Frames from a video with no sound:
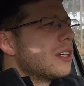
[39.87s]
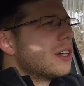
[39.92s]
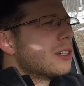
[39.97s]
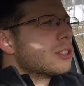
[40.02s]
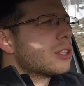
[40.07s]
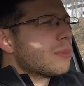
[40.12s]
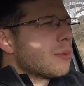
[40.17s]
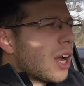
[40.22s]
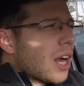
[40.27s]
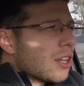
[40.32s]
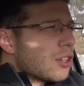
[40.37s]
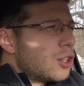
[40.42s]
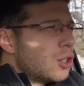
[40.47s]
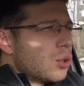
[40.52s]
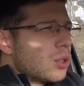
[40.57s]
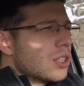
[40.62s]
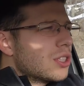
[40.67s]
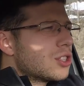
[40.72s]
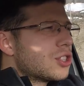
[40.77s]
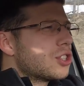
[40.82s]
So I'm not
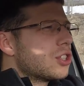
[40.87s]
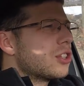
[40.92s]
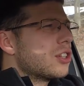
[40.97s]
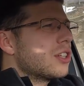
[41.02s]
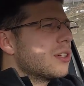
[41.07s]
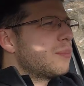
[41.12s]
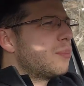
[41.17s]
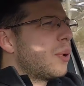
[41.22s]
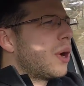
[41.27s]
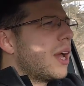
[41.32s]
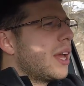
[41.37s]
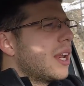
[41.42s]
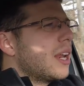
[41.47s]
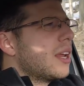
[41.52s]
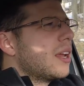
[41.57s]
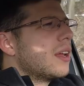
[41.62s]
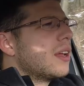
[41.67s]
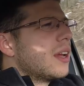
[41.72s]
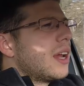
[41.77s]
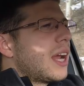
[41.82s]
too concerned, but
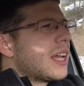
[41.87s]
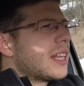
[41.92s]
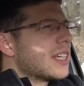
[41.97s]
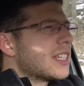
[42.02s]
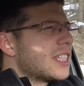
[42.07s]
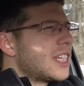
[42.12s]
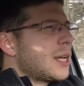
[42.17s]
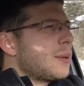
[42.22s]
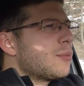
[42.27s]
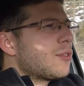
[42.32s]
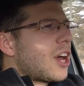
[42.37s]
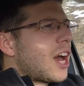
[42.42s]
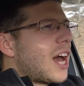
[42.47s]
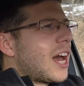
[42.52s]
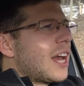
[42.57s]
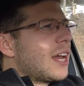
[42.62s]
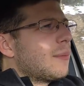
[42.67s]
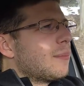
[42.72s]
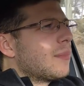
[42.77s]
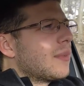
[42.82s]
at the same
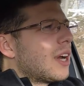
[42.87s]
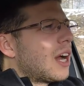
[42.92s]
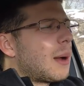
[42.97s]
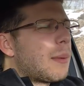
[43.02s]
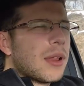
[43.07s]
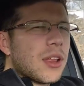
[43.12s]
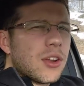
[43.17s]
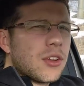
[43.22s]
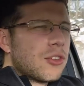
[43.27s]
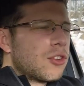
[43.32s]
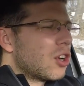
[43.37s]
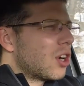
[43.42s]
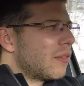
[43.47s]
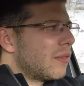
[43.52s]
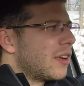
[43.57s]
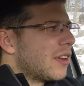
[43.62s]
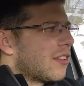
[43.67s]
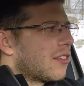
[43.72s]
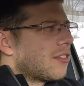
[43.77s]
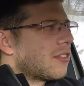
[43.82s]
time, I'm a little
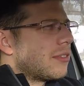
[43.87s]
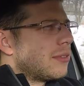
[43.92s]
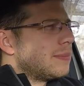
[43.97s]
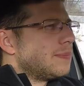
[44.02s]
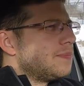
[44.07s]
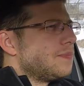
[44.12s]
nervous.